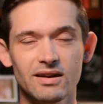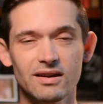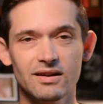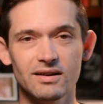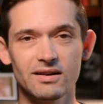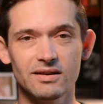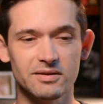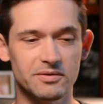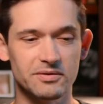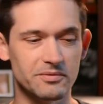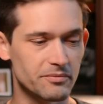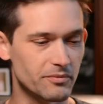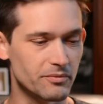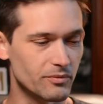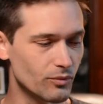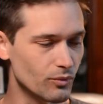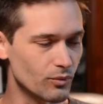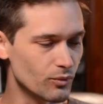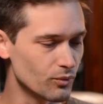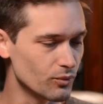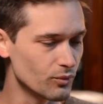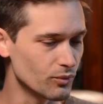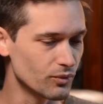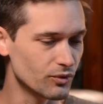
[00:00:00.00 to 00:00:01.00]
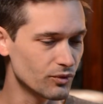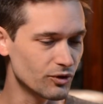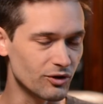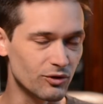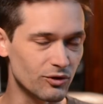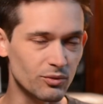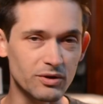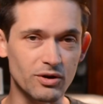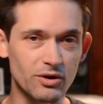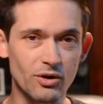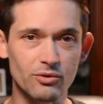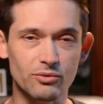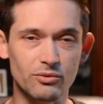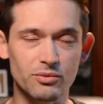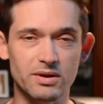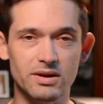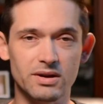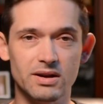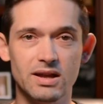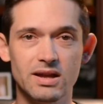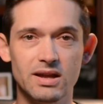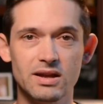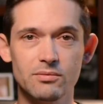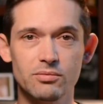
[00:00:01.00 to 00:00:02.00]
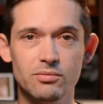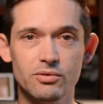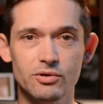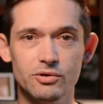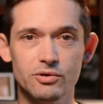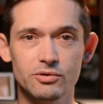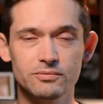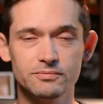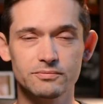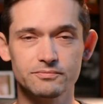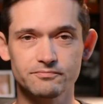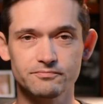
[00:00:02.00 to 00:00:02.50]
Um, since we don't read Hebrew,